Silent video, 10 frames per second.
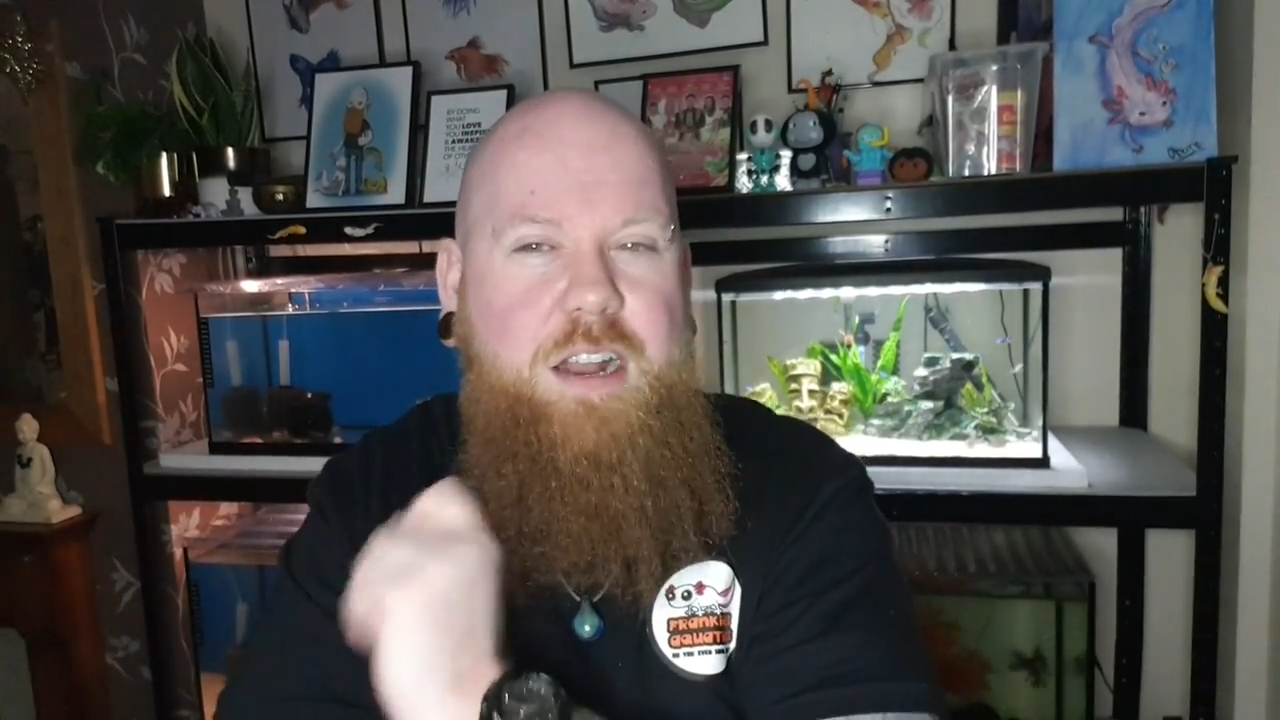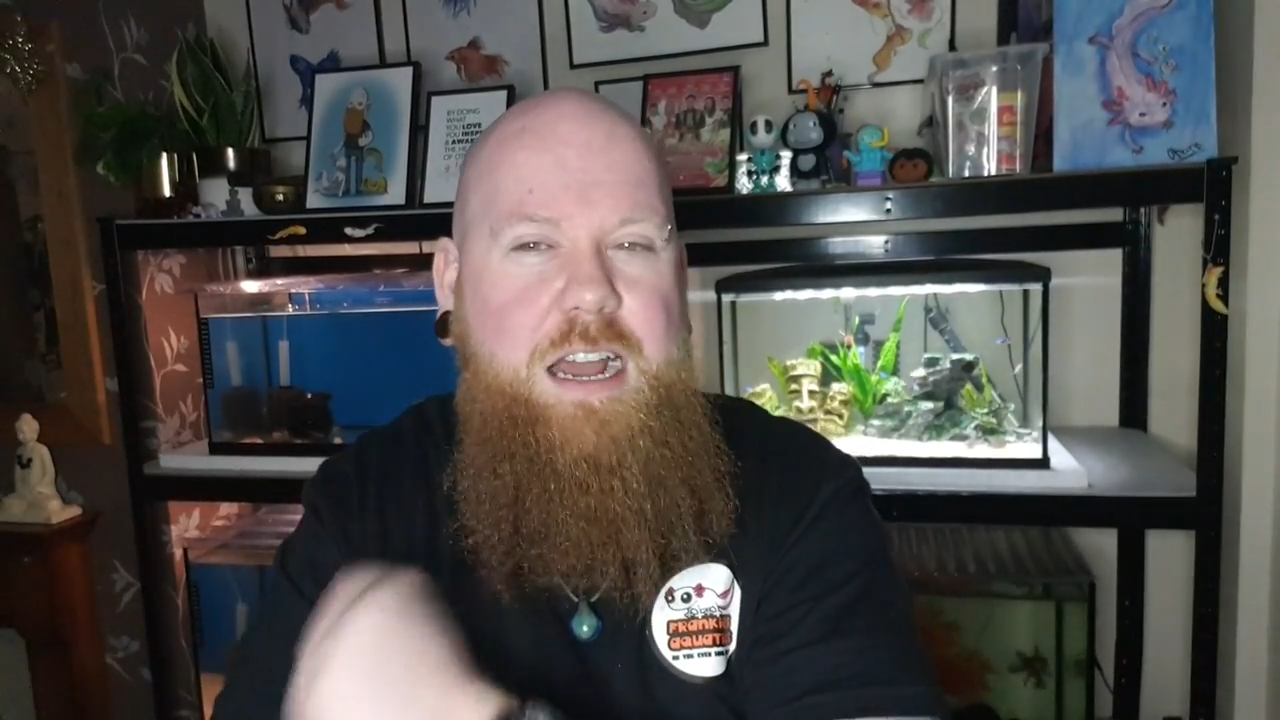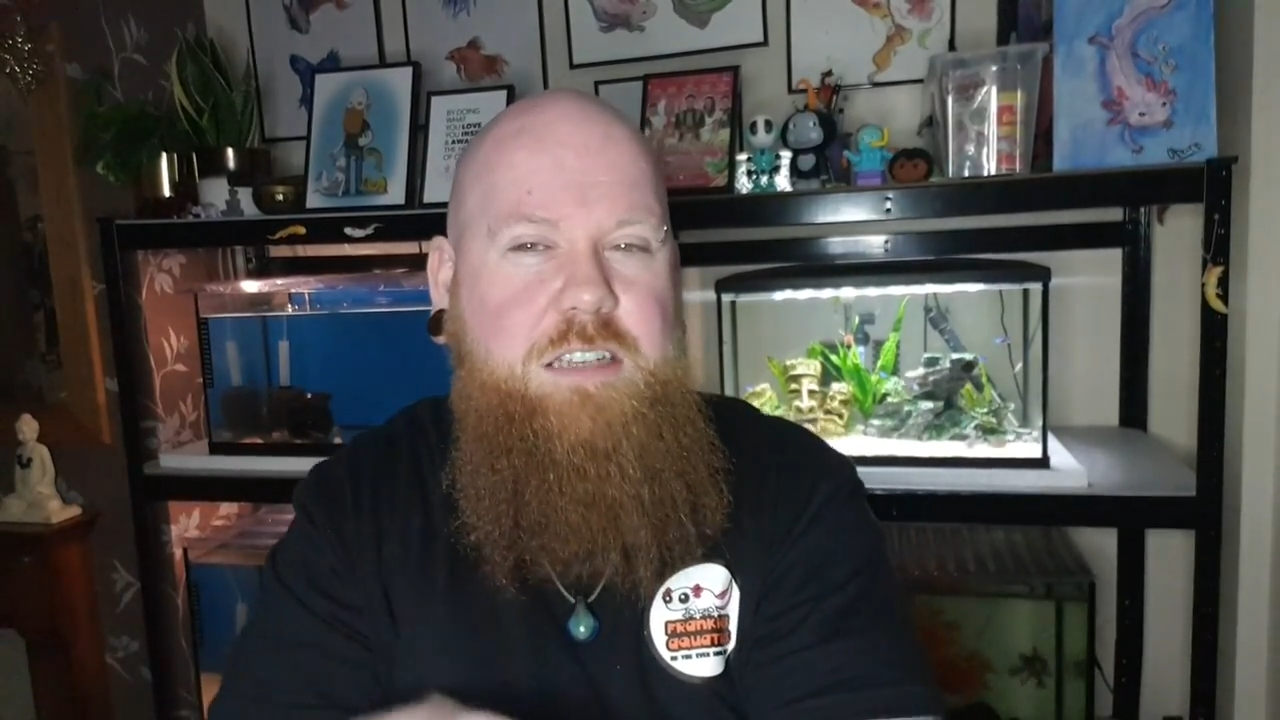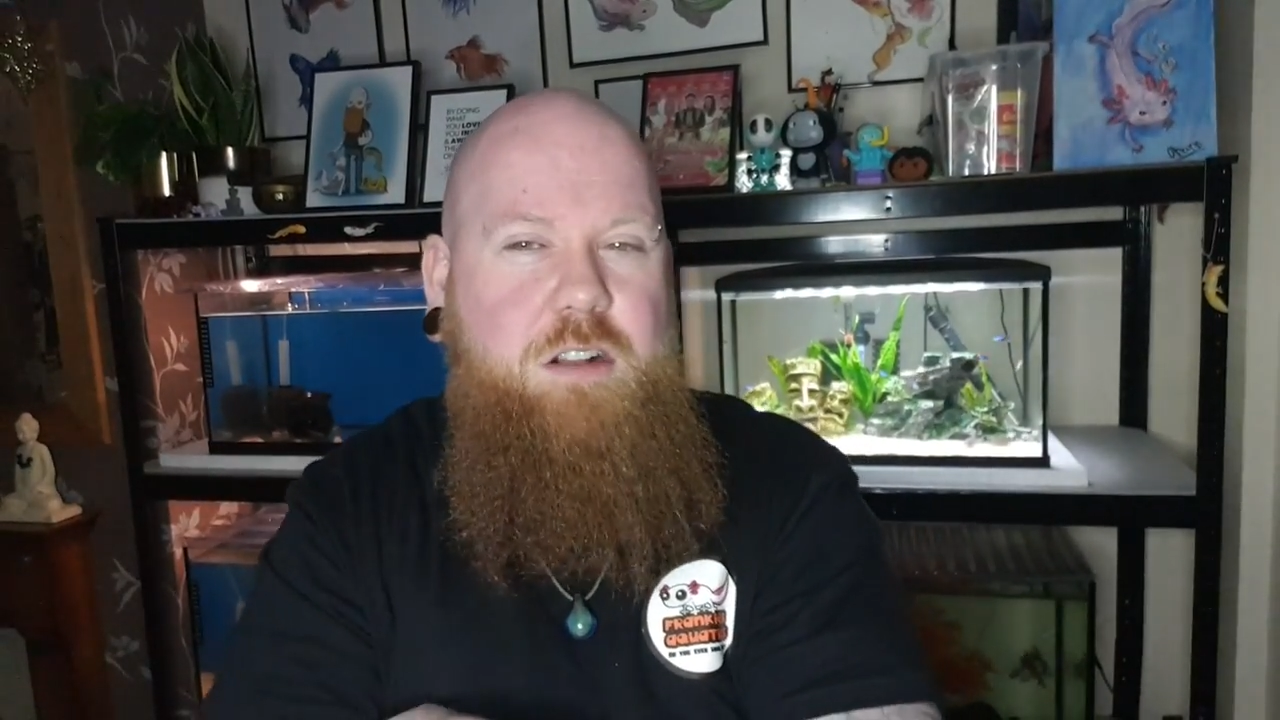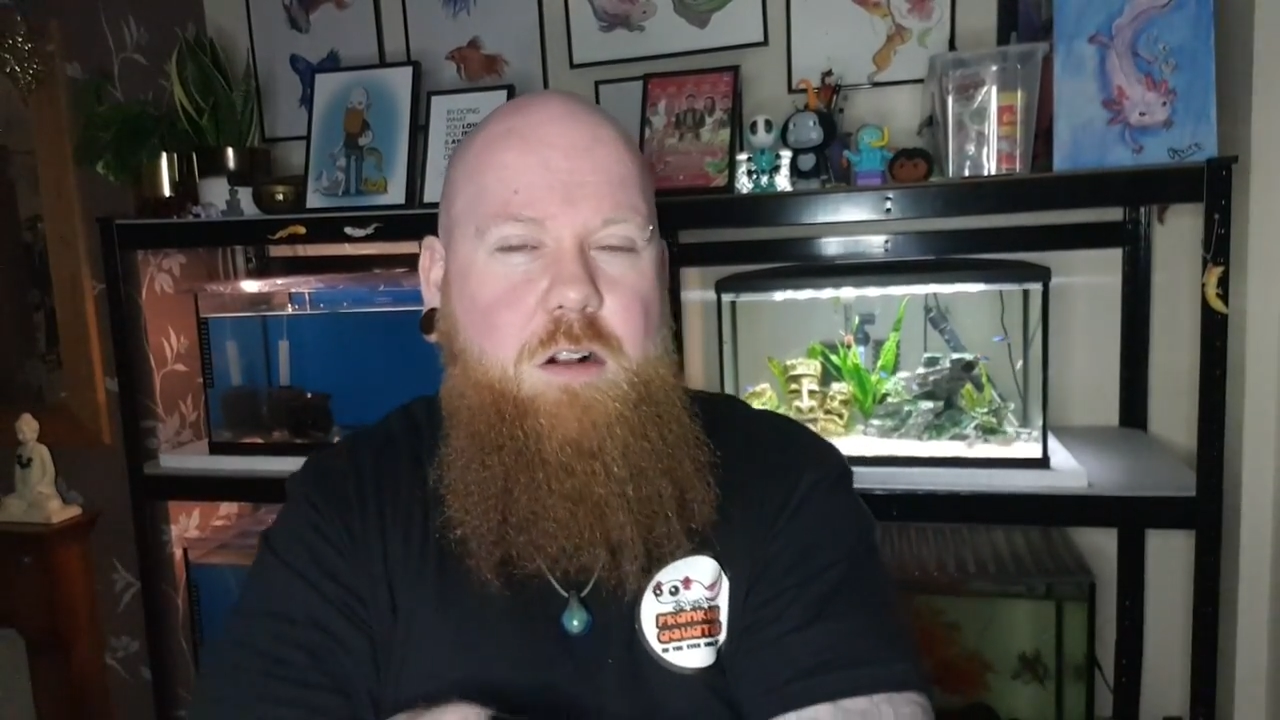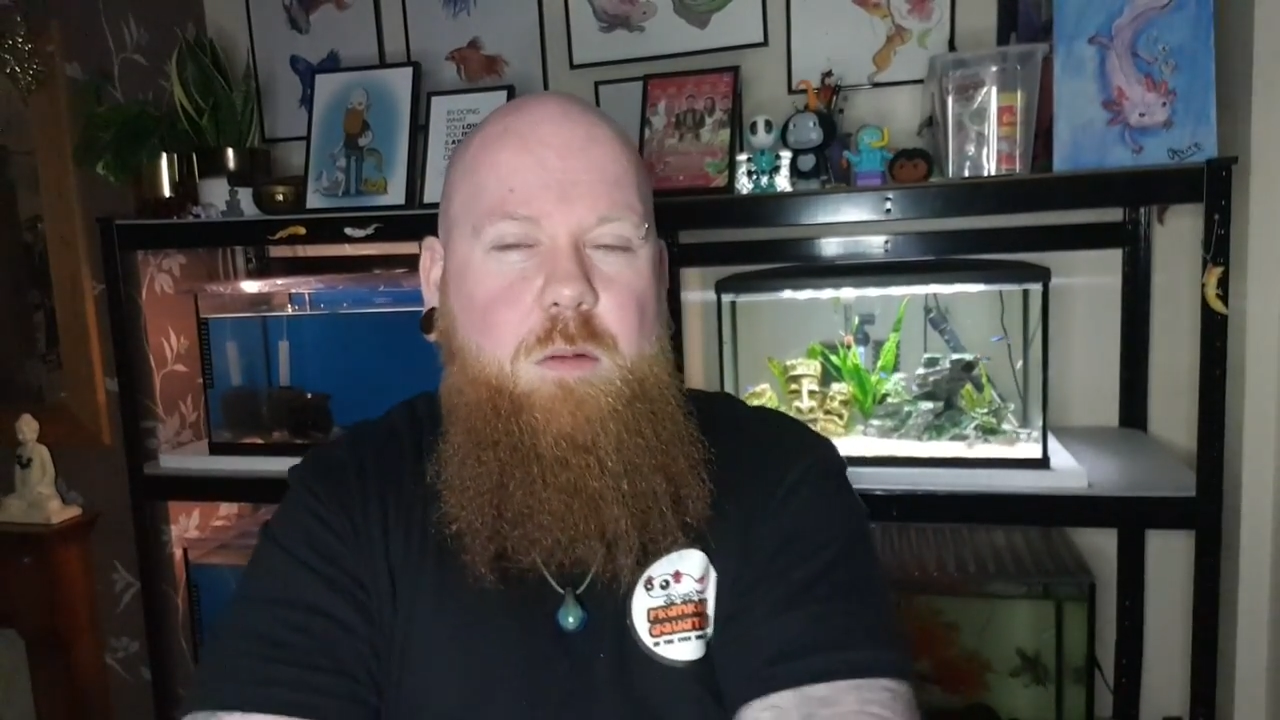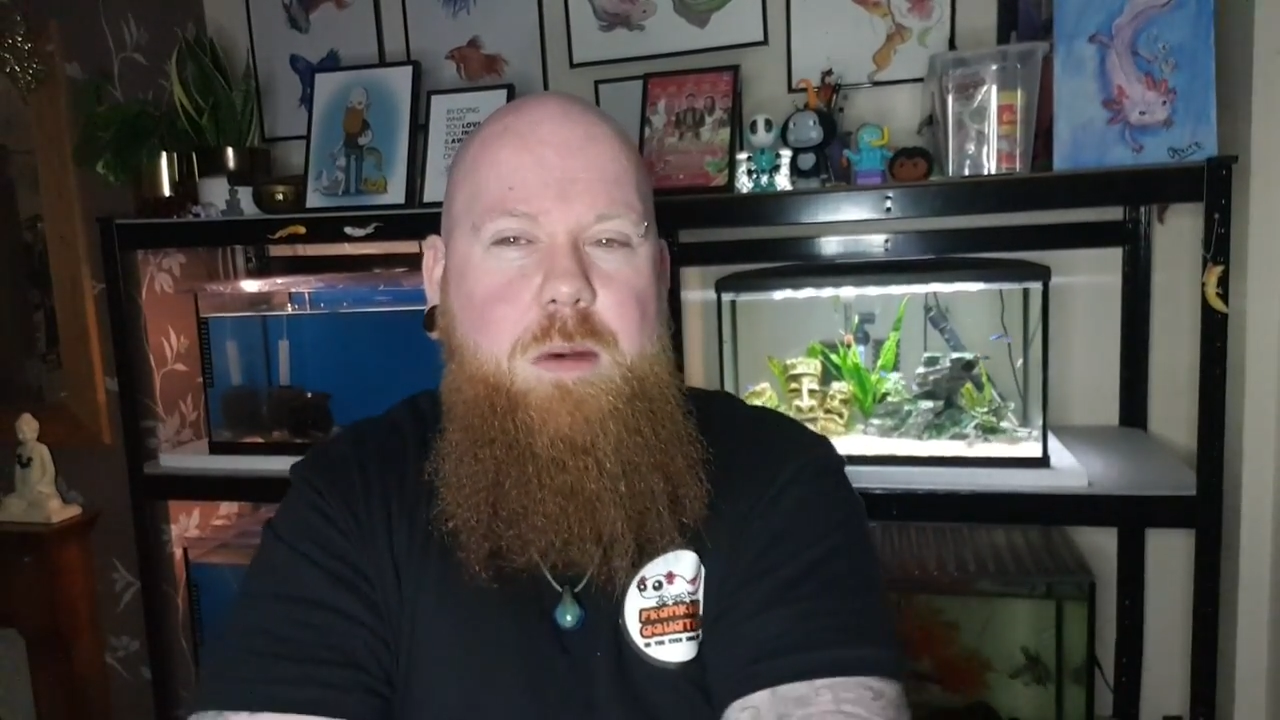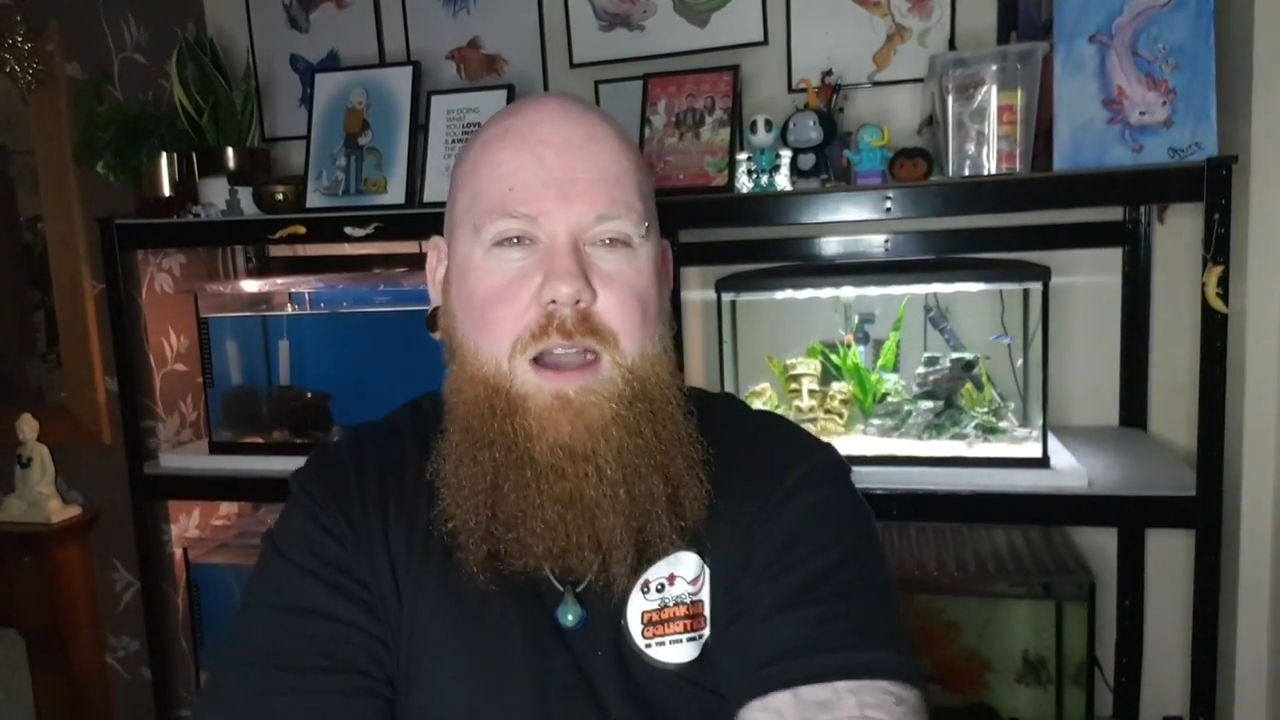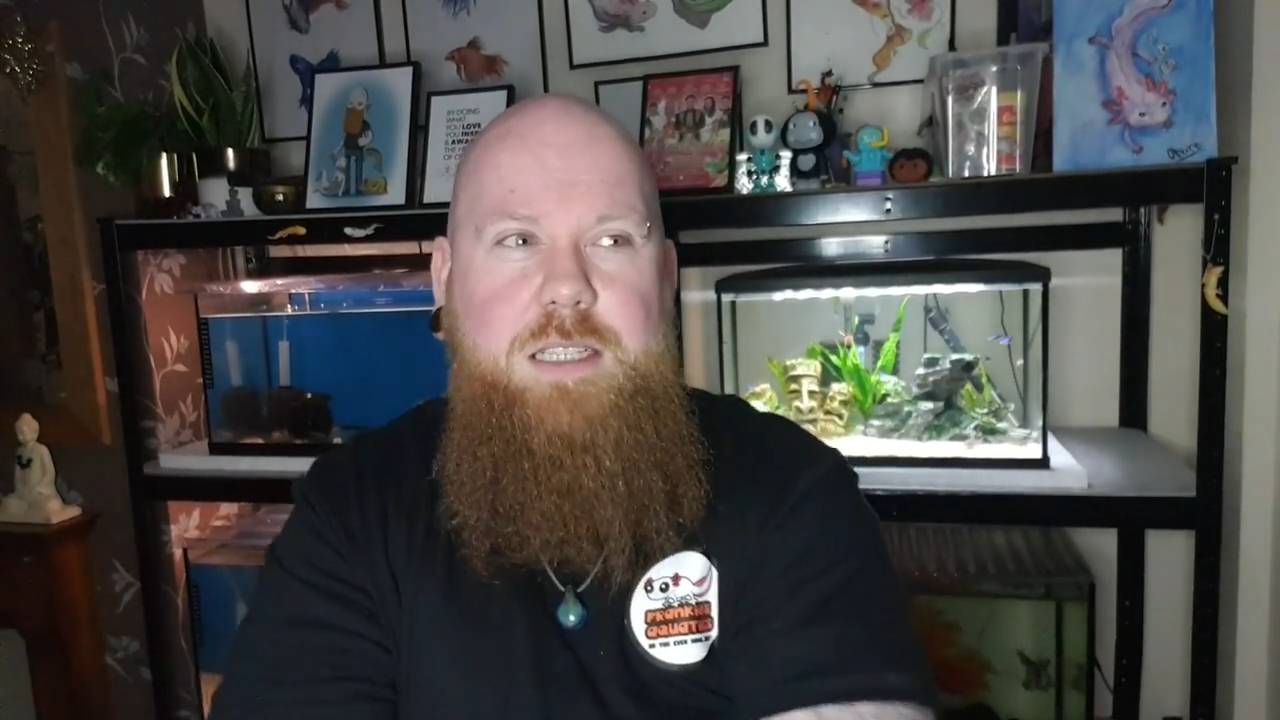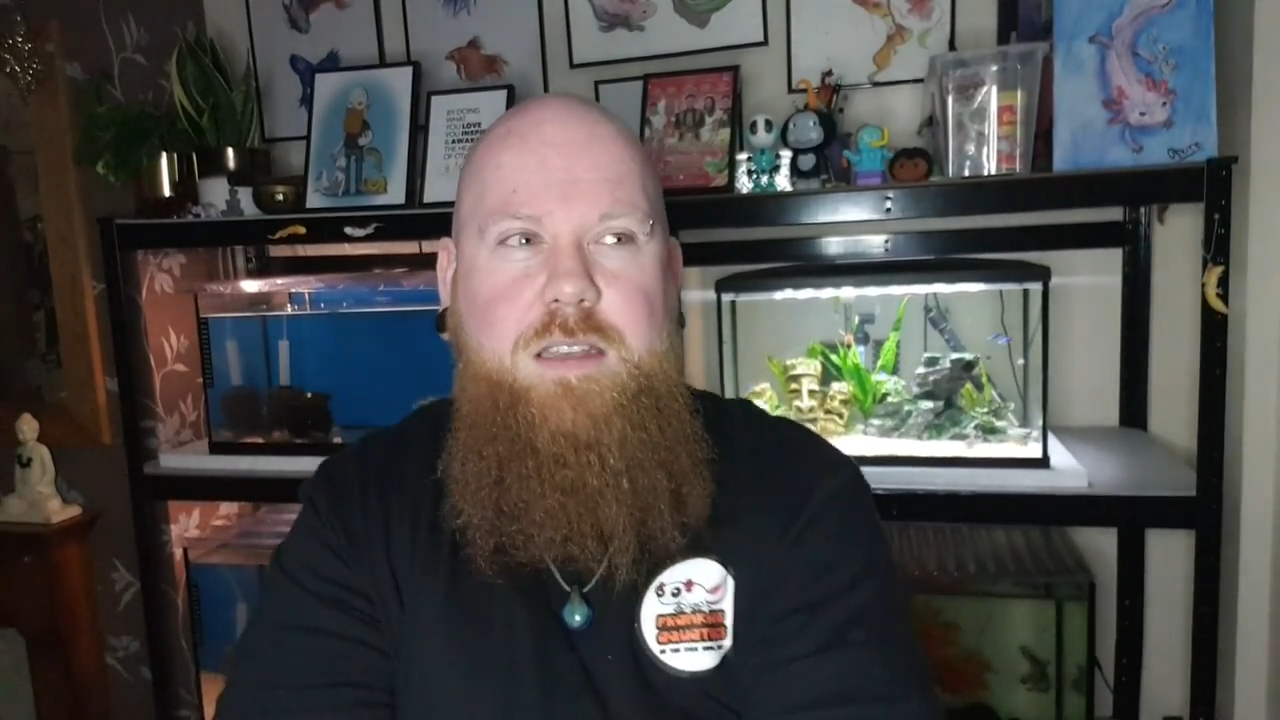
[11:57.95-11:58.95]
an axolotl
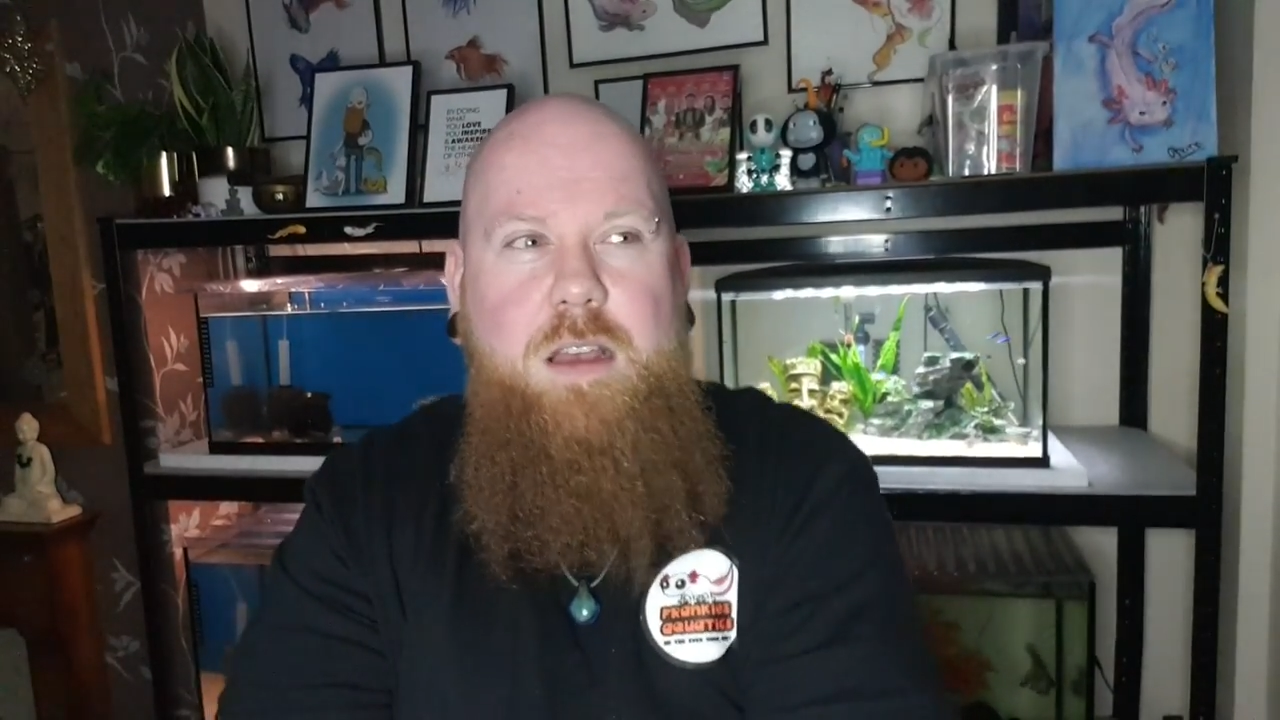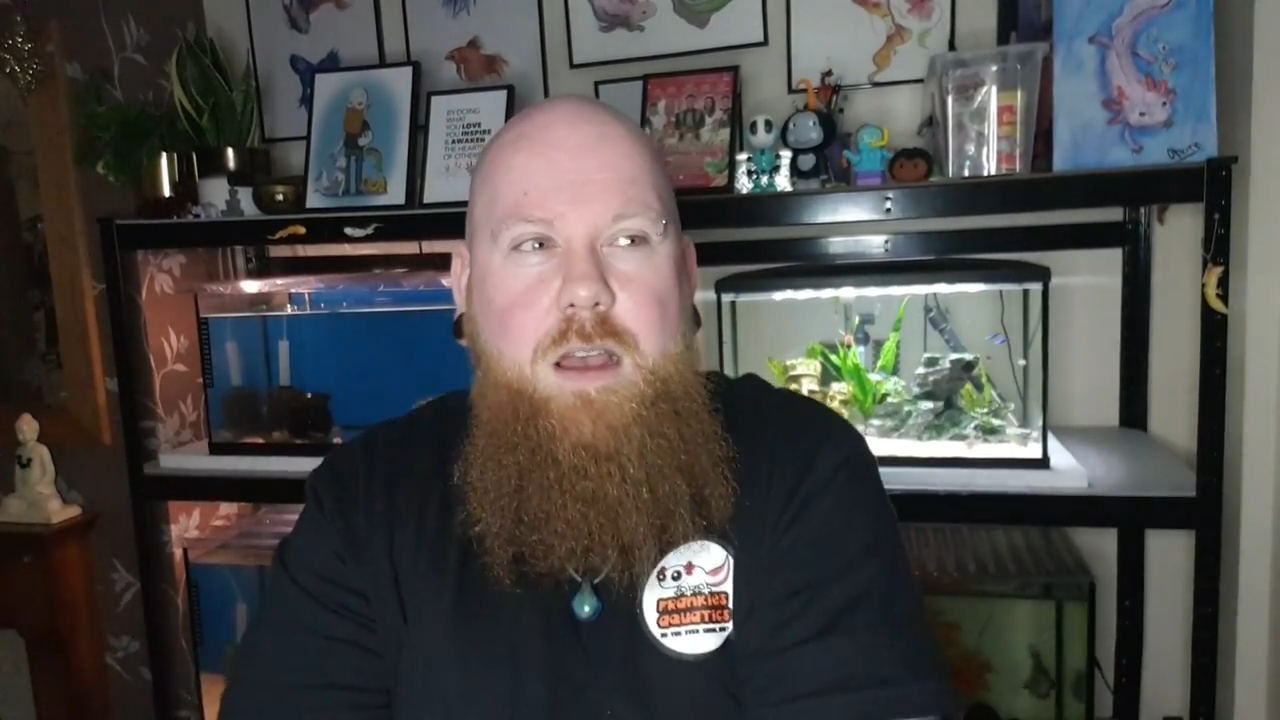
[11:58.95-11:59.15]
might